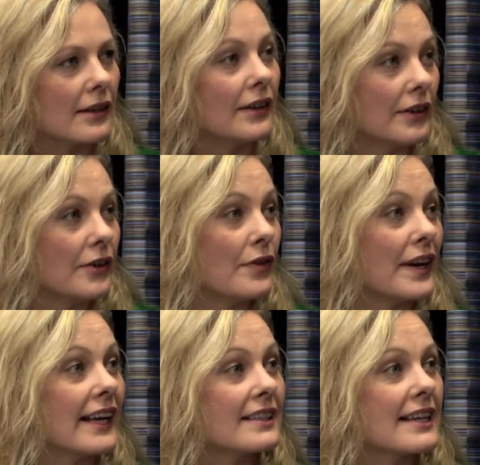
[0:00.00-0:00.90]
I know that
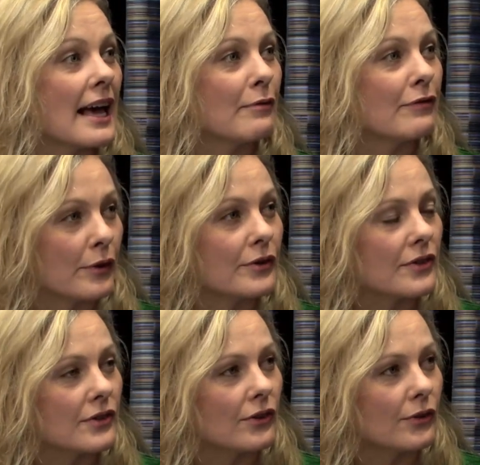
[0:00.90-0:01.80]
Xcap
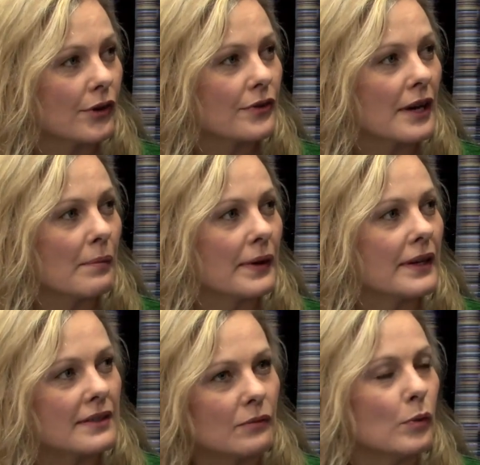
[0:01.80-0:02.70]
focuses on growth
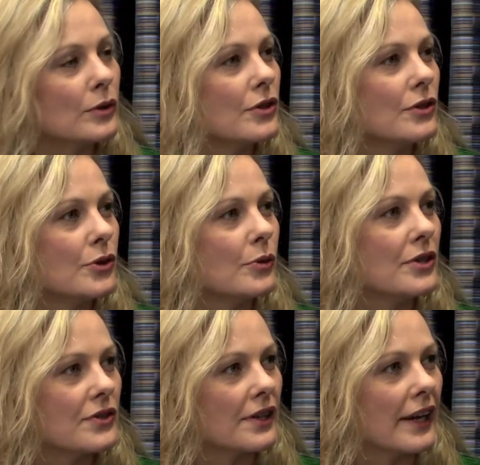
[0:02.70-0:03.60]
companies, and what do you do in
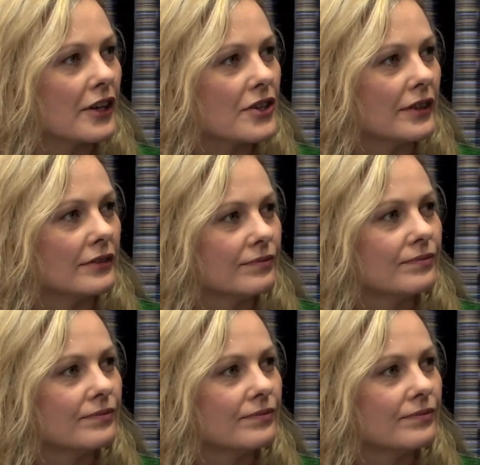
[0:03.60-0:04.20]
your selection?